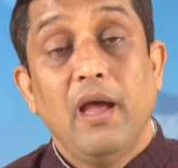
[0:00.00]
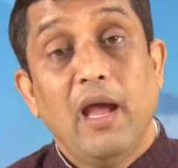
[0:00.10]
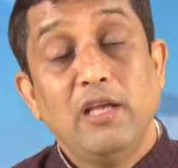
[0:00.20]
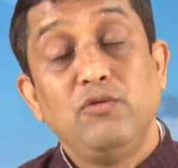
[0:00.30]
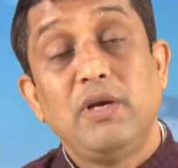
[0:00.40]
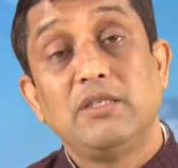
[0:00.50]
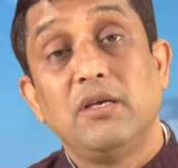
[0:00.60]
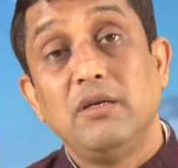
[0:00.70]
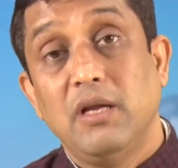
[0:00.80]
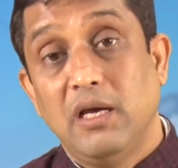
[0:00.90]

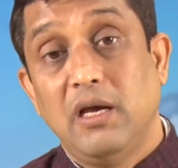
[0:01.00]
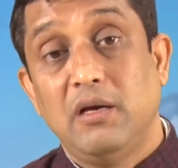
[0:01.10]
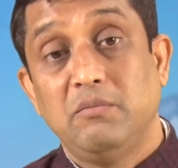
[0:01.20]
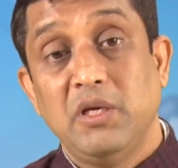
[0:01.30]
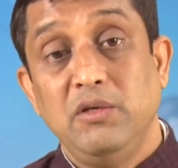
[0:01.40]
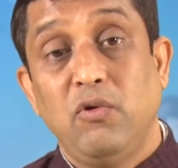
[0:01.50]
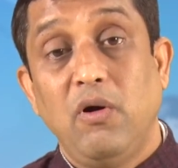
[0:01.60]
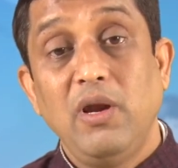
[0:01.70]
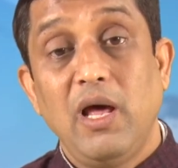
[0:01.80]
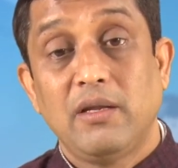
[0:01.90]
education, you
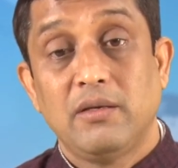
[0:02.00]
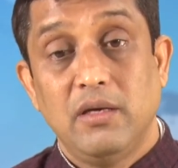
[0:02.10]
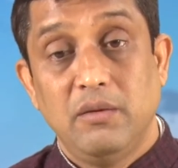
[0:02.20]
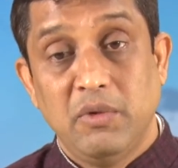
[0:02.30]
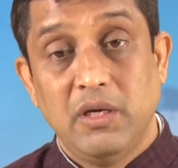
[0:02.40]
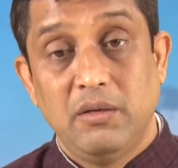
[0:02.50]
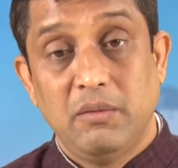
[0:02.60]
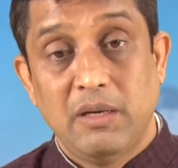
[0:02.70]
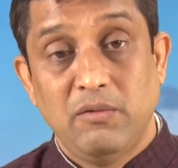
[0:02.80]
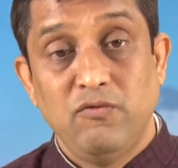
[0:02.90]
all
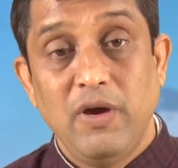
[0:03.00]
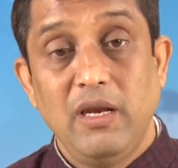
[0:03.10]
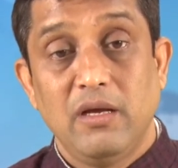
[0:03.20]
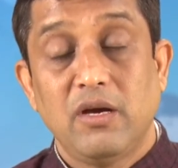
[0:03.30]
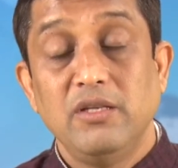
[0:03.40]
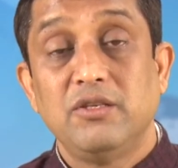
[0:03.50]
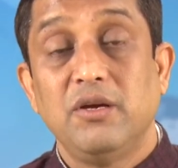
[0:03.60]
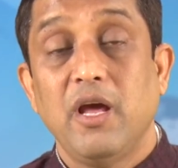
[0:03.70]
are well concerned